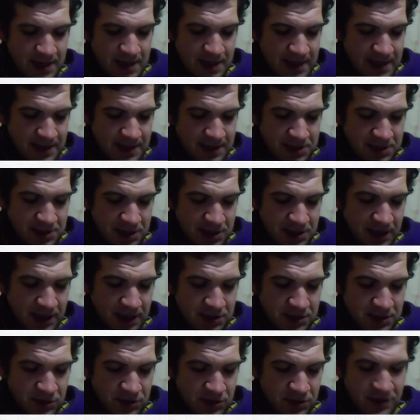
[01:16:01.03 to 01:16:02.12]
the change
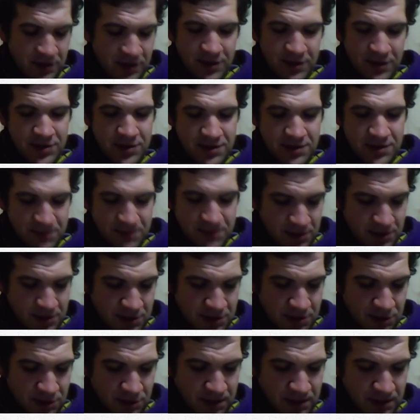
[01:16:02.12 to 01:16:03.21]
into a loathsome
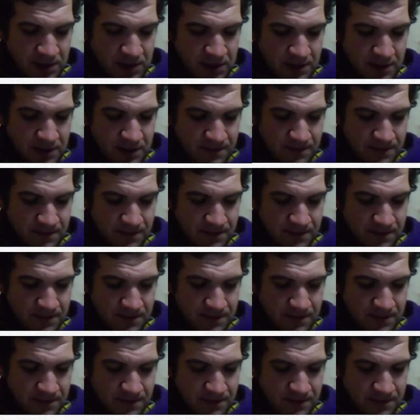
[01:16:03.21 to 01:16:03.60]
serpent.